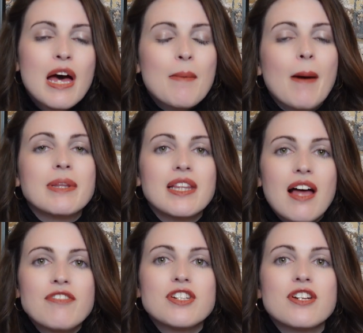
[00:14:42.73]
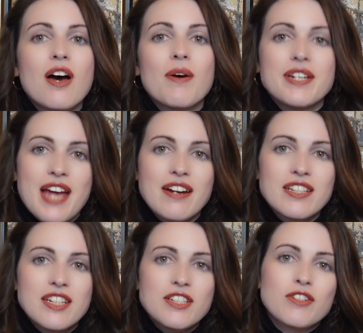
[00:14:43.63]
But I would love to know down in
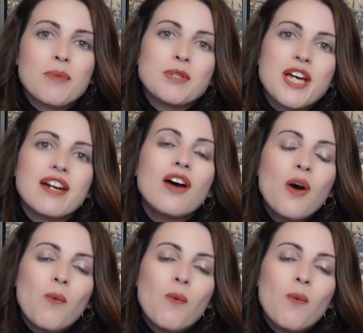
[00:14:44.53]
the description